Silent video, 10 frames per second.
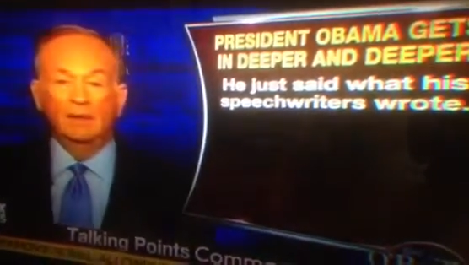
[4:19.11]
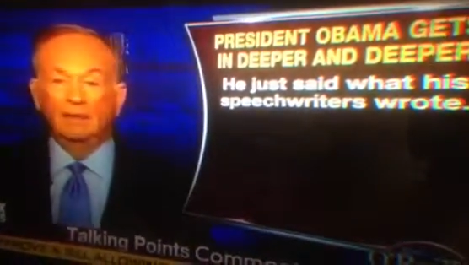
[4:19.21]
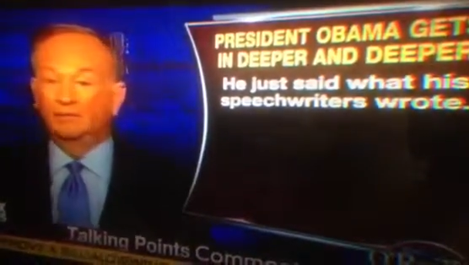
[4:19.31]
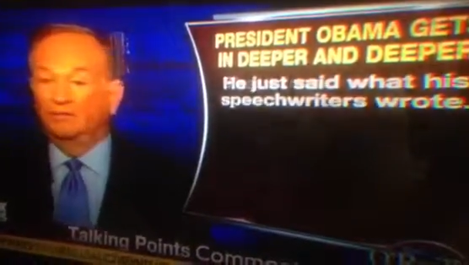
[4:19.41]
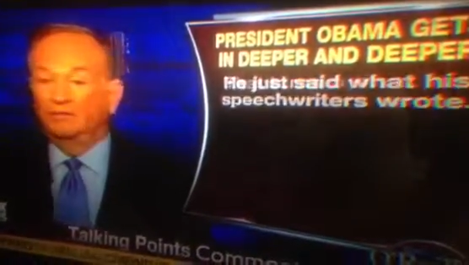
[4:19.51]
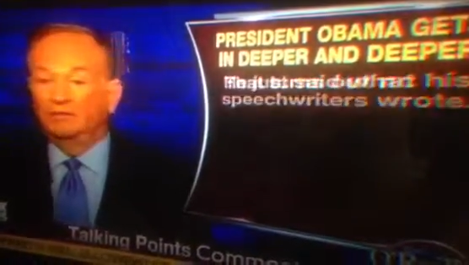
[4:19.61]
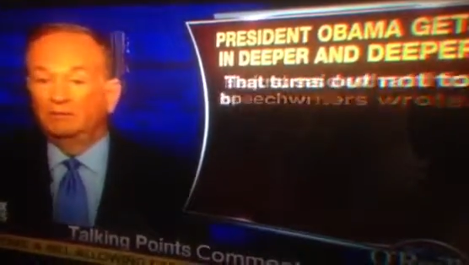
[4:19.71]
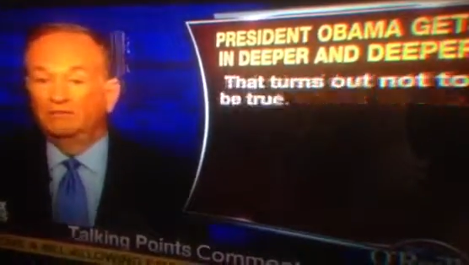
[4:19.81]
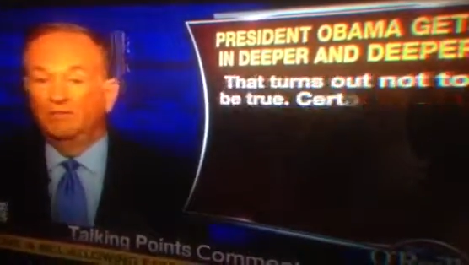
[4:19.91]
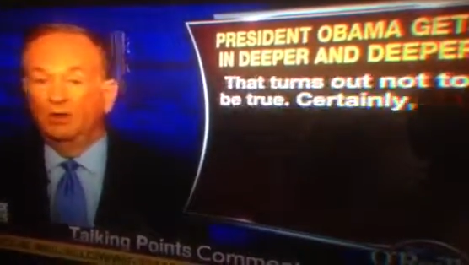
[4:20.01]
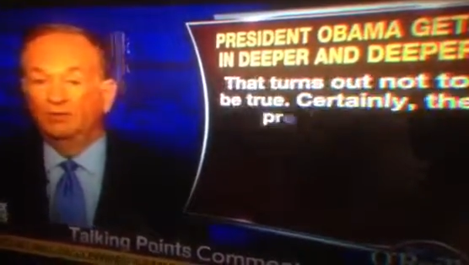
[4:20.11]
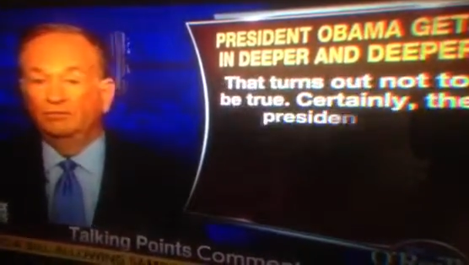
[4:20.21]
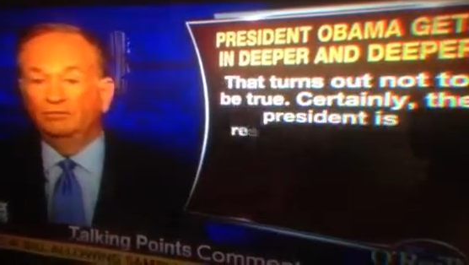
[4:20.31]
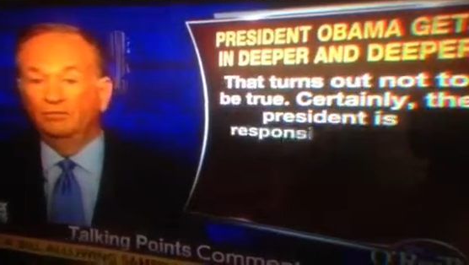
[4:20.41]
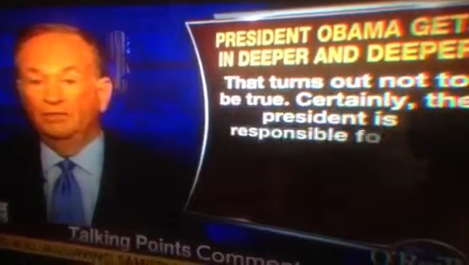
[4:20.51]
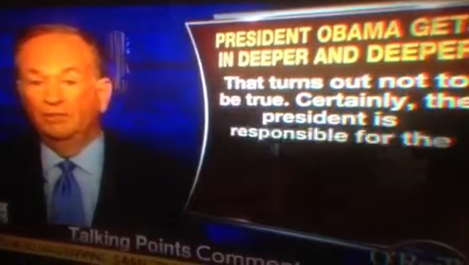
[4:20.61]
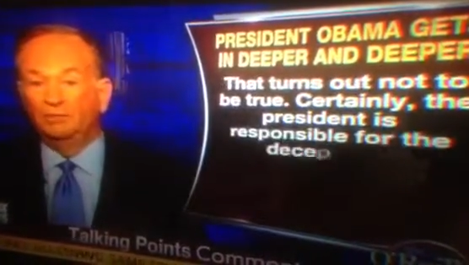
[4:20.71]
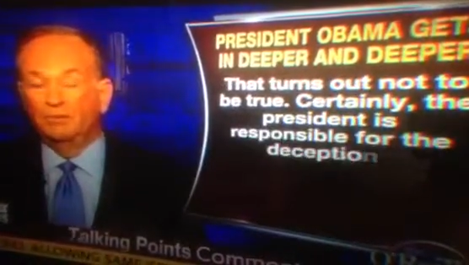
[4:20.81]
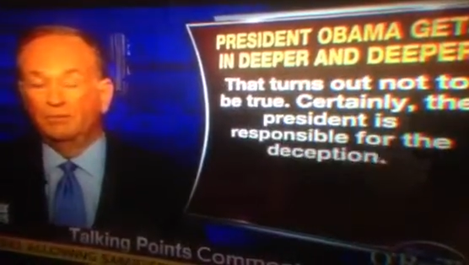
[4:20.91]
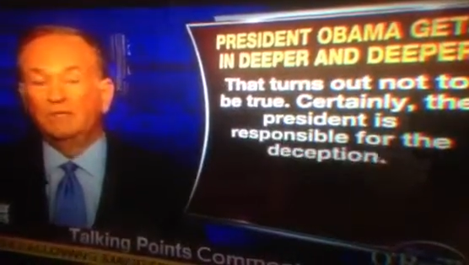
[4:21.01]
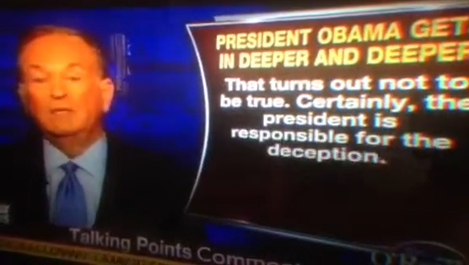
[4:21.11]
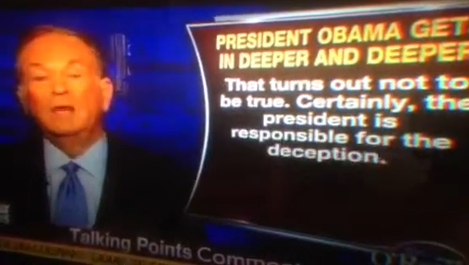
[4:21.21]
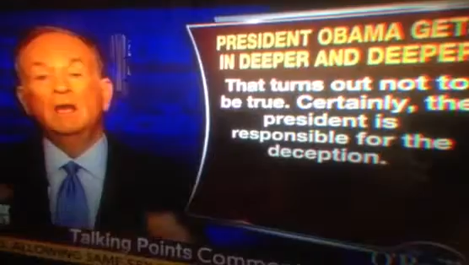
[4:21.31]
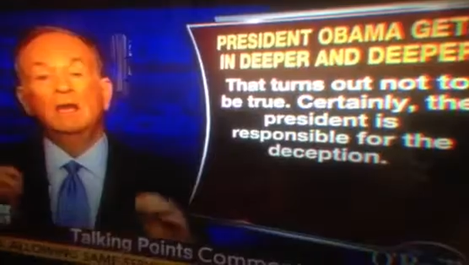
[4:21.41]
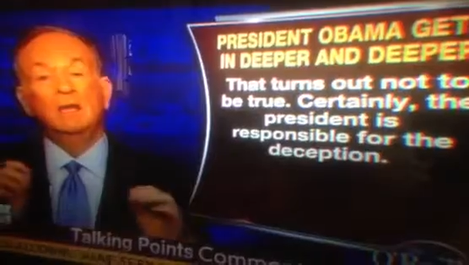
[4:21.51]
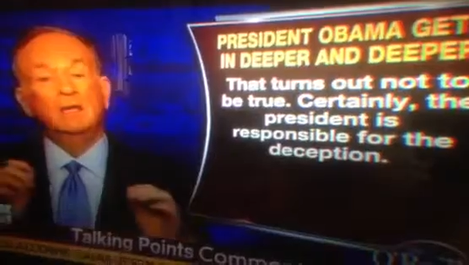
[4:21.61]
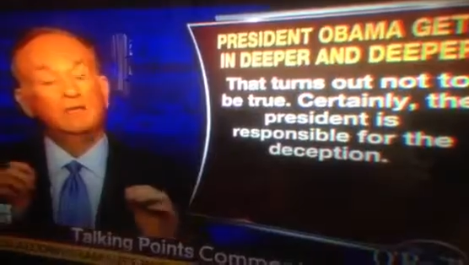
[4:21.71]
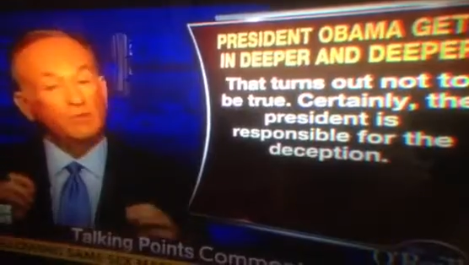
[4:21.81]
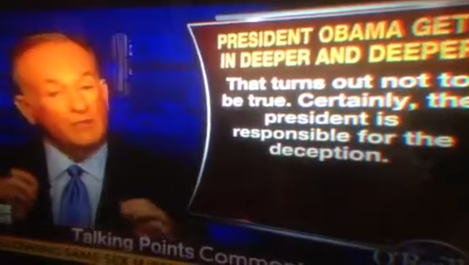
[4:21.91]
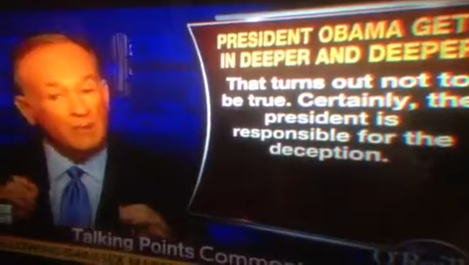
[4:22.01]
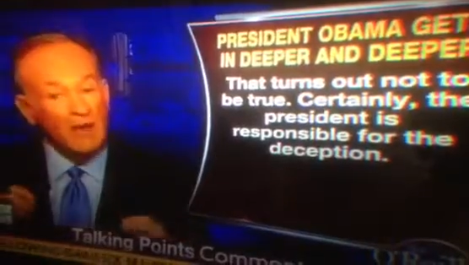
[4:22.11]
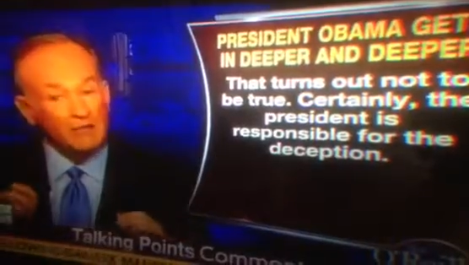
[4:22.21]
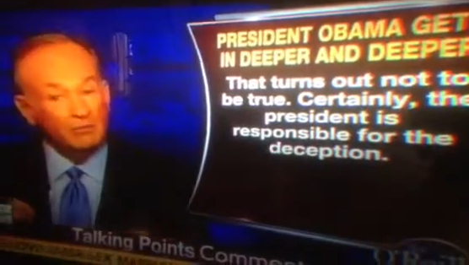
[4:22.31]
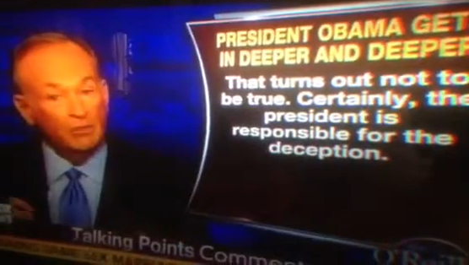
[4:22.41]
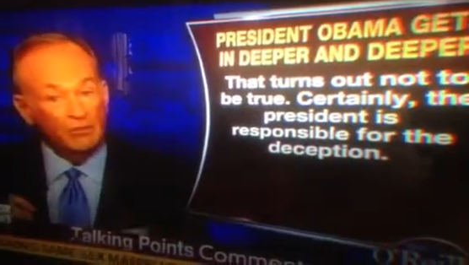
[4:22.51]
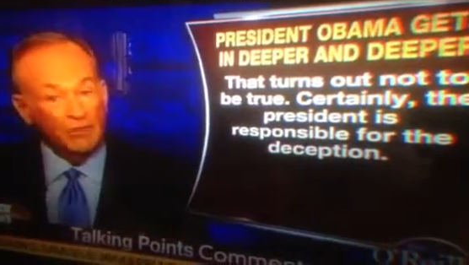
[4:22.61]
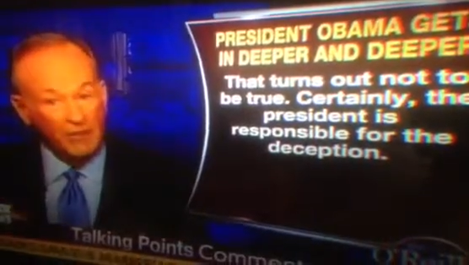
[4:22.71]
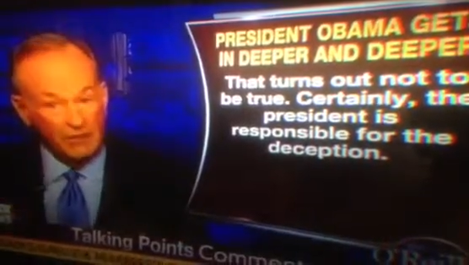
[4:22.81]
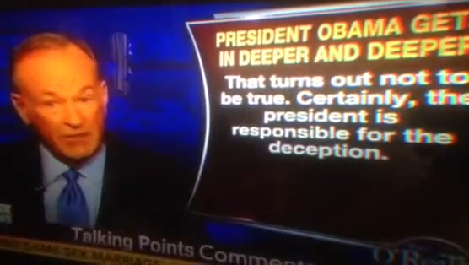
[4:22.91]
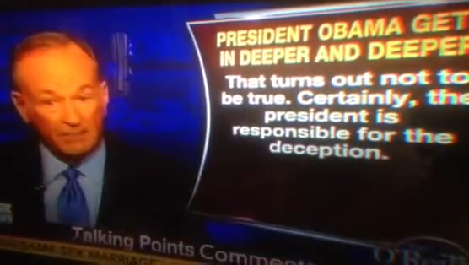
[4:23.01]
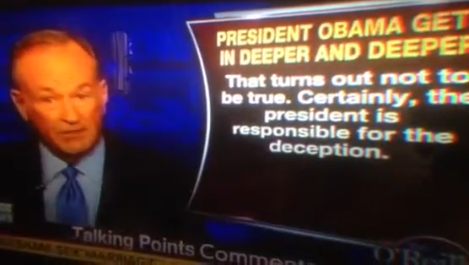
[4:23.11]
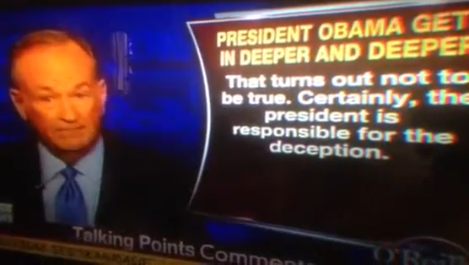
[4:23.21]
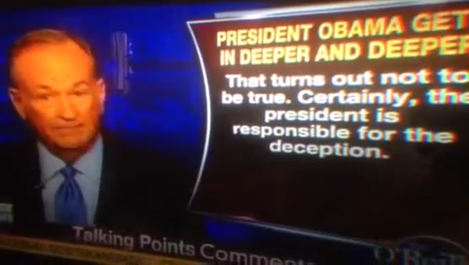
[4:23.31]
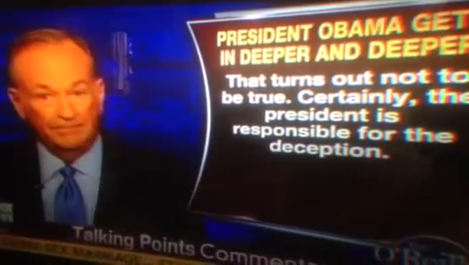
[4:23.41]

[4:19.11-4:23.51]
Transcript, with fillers: That turns out to be false, and certainly the president is responsible for the deception.